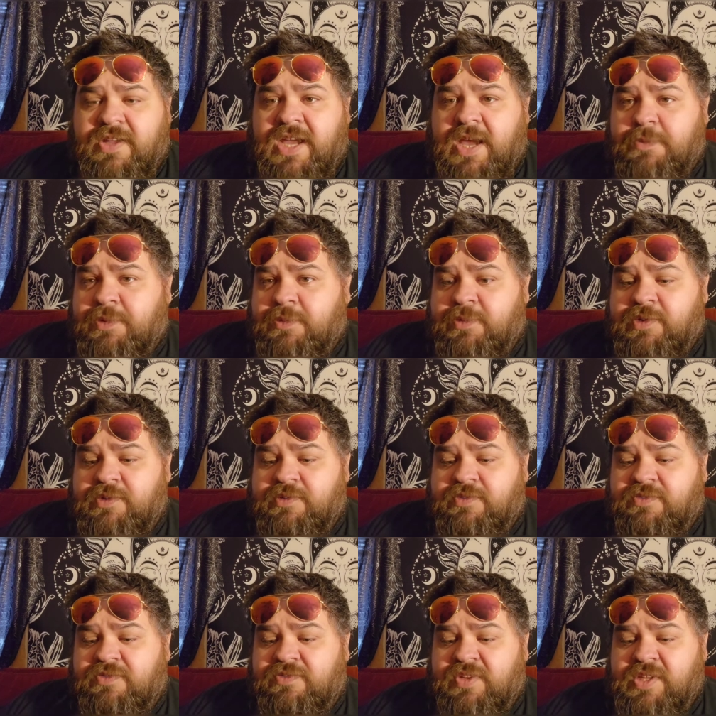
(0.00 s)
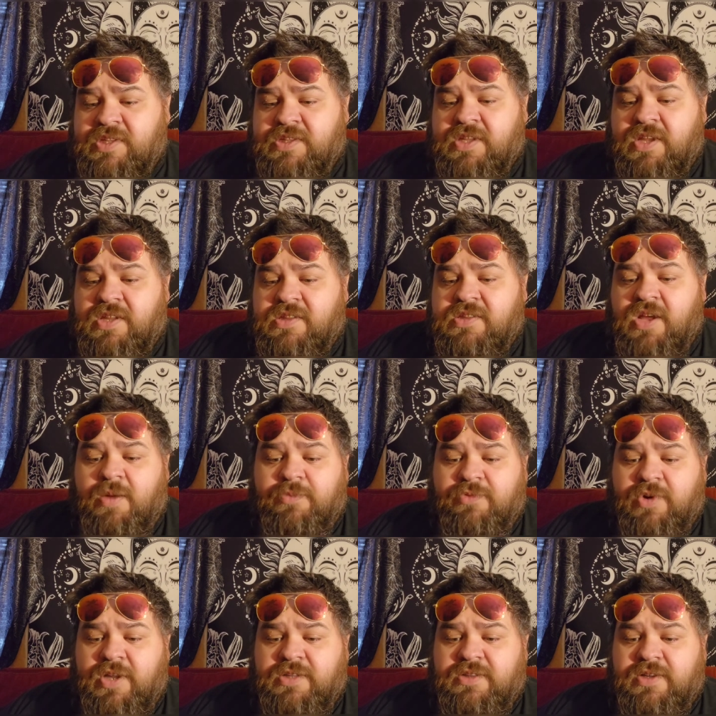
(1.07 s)
happened because it's kind of stopped
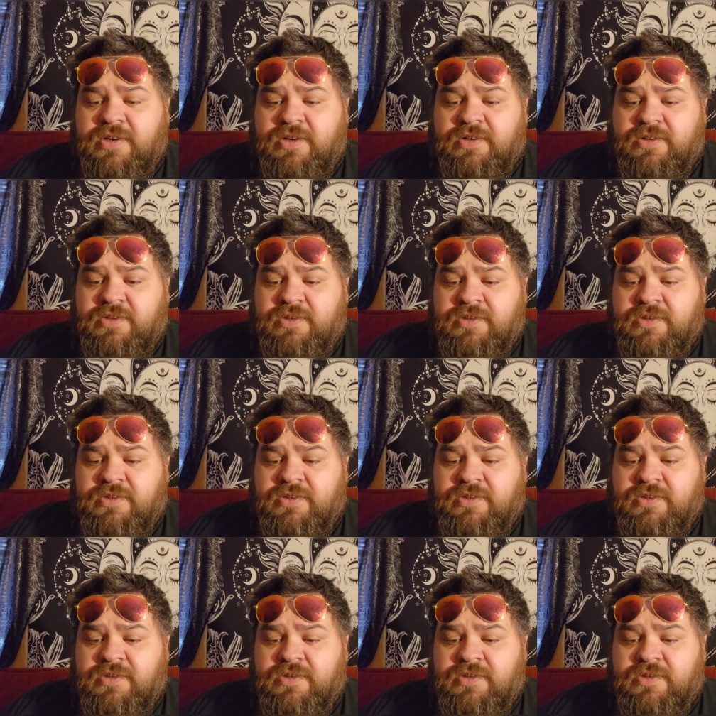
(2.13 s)
right there.